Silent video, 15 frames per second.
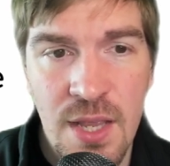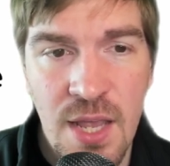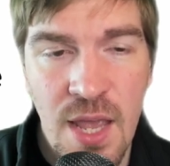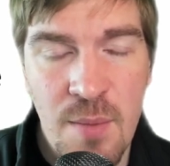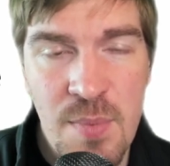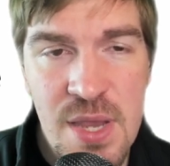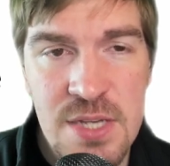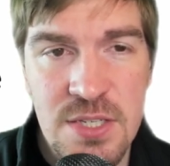
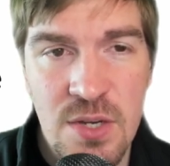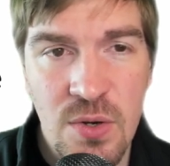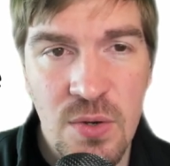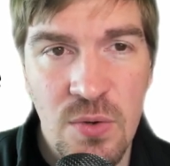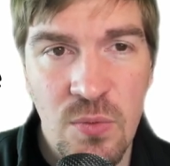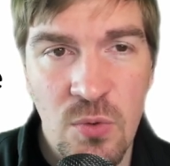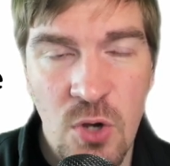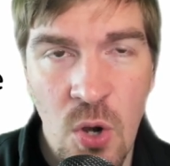It makes
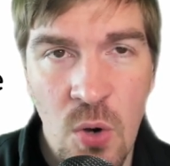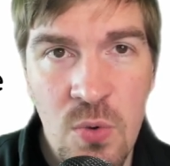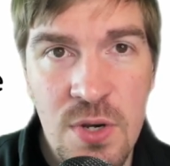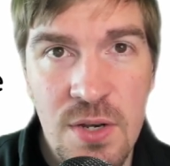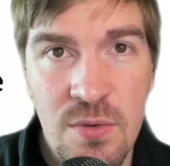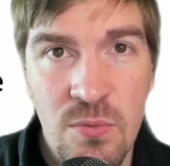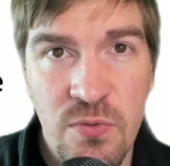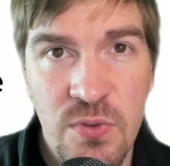
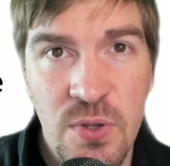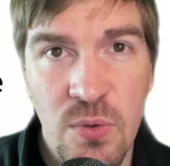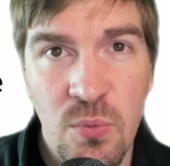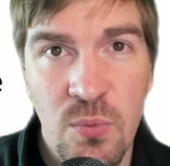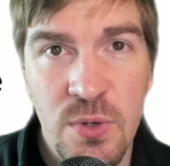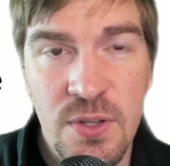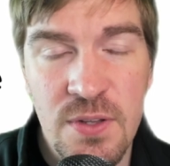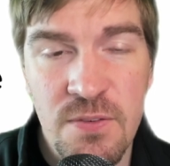coding feel
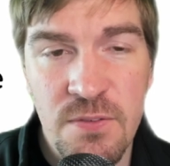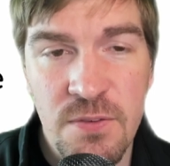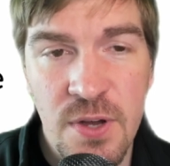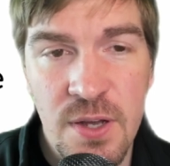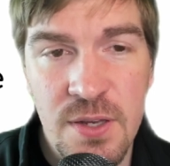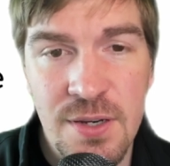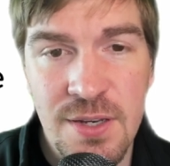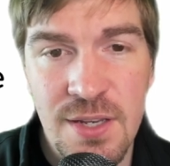really
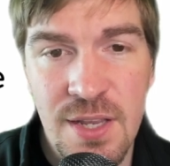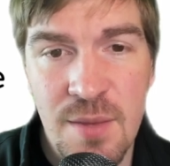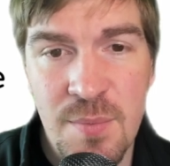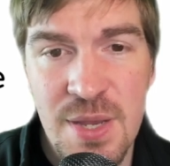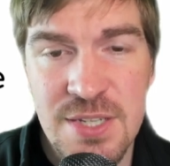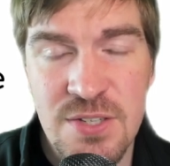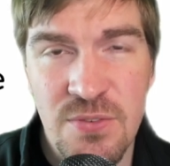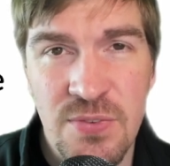fun. It
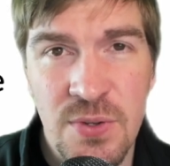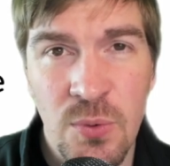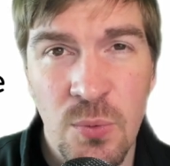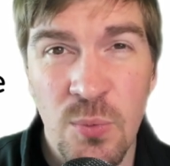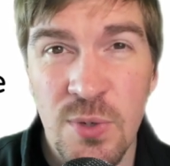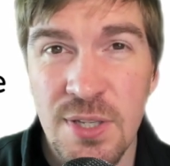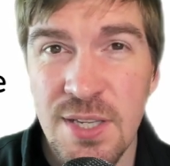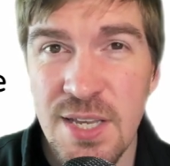makes it feel
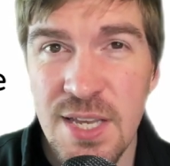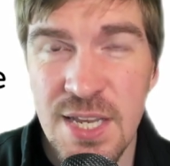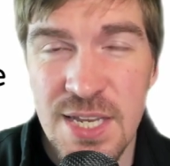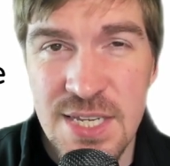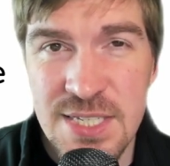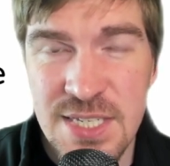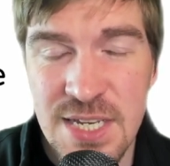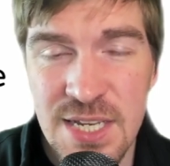really
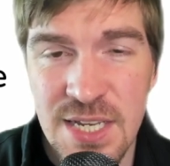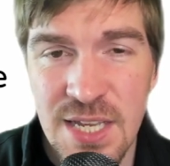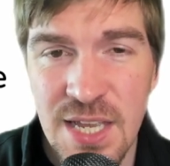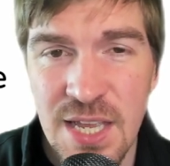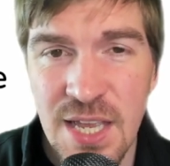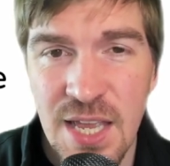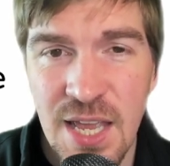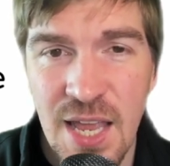easy,
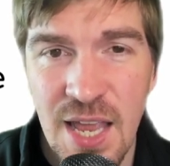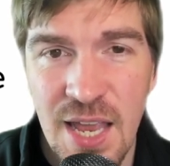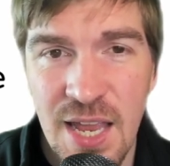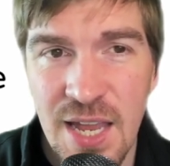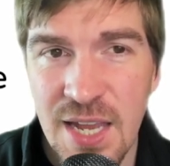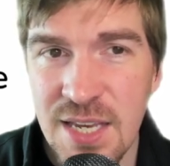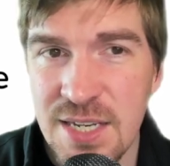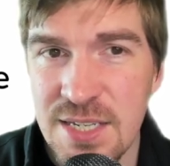
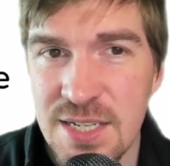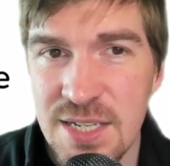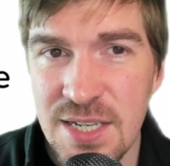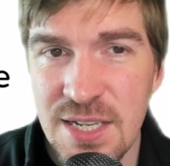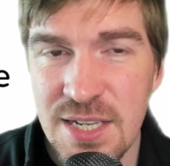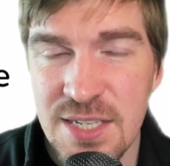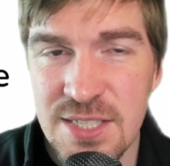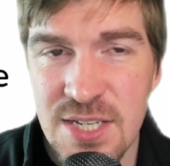and
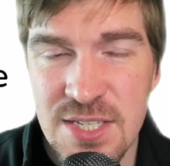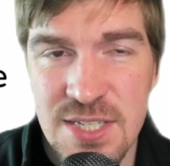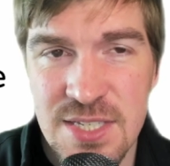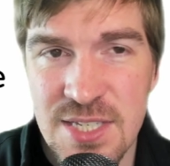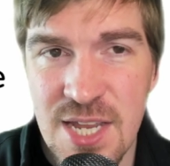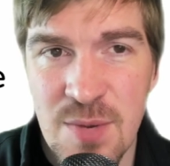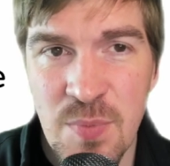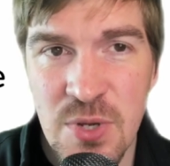it doesn't
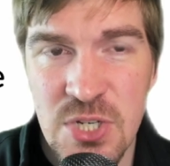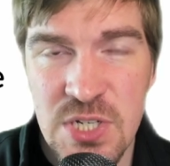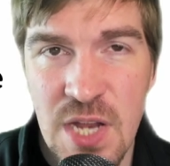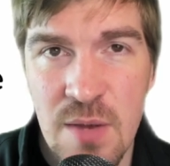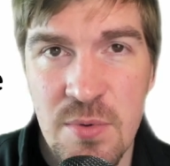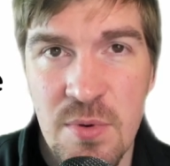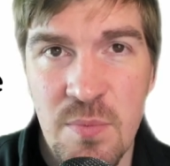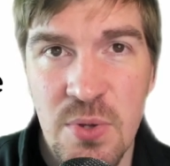take much
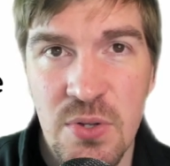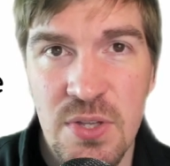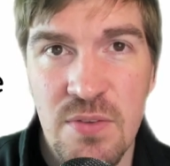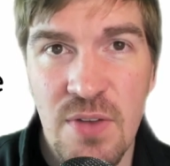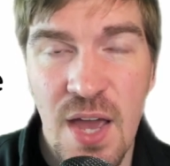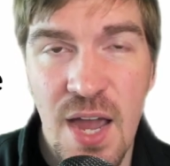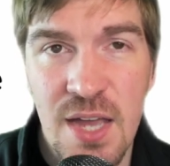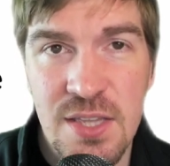time to build a
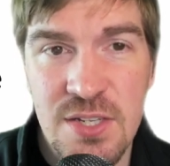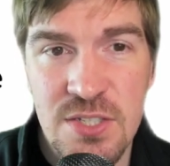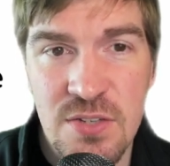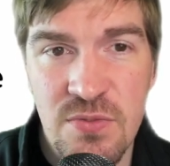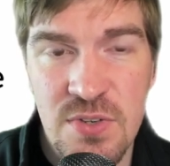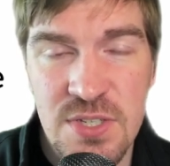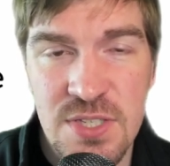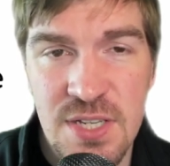highly
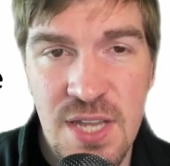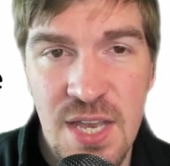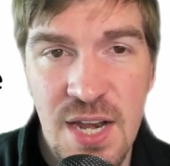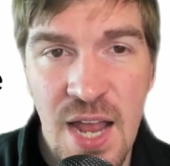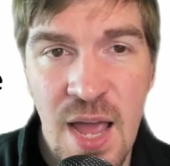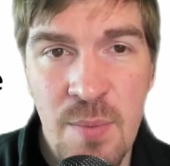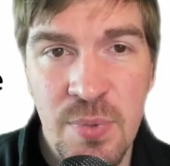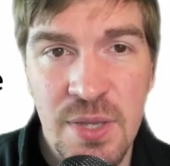sophisticated
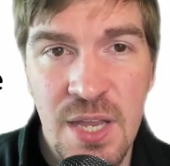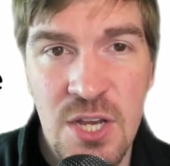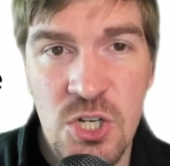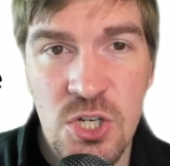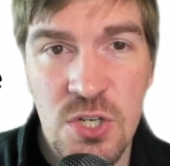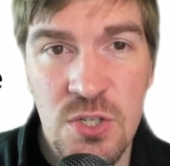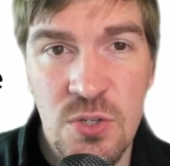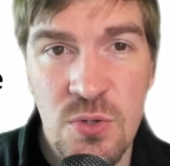
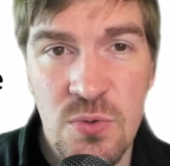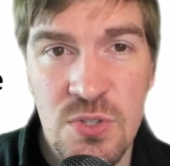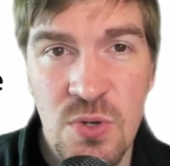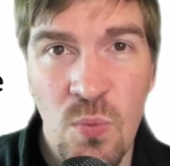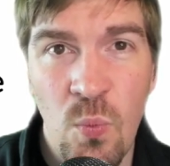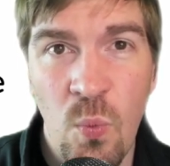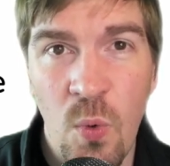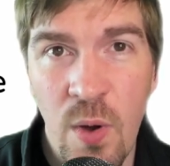application
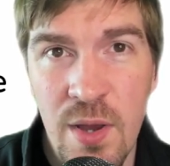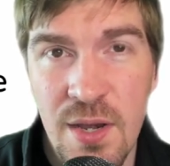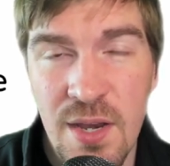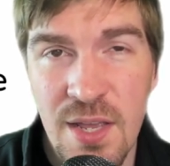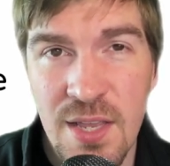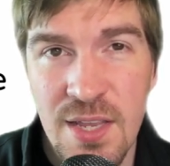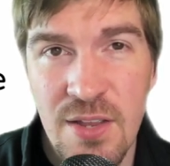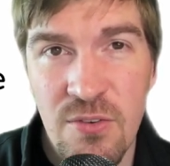using
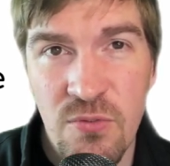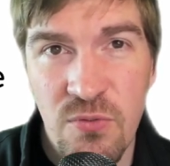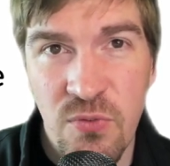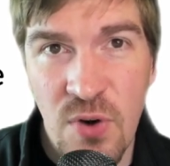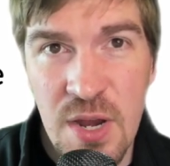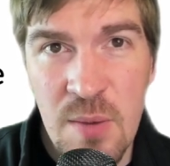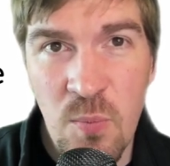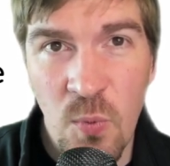one
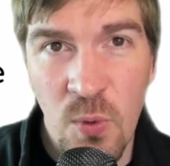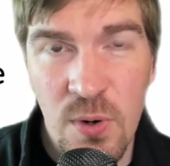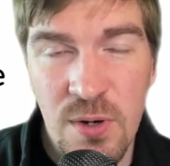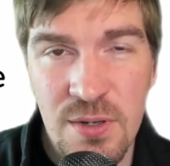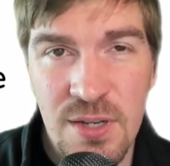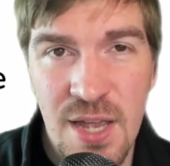framework,